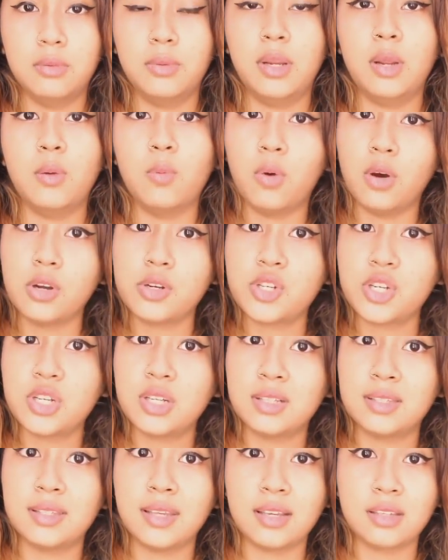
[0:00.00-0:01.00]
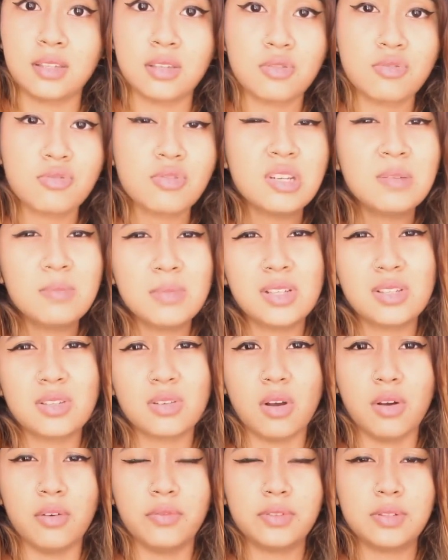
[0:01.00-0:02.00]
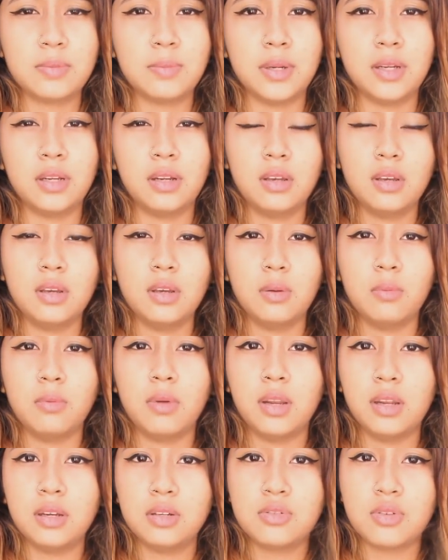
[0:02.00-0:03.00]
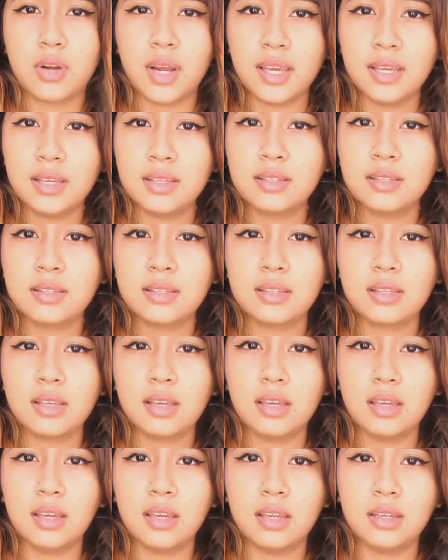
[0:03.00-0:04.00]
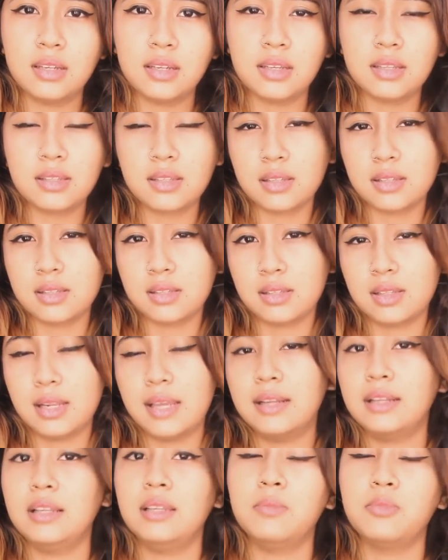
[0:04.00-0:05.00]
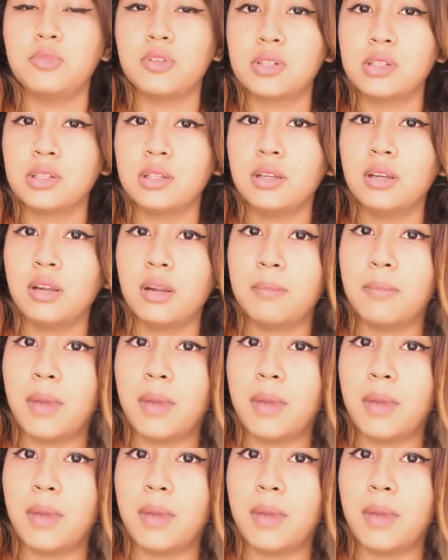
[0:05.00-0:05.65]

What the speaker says: When I wash it, it's extremely soft, but when it dries, it is slightly brittle.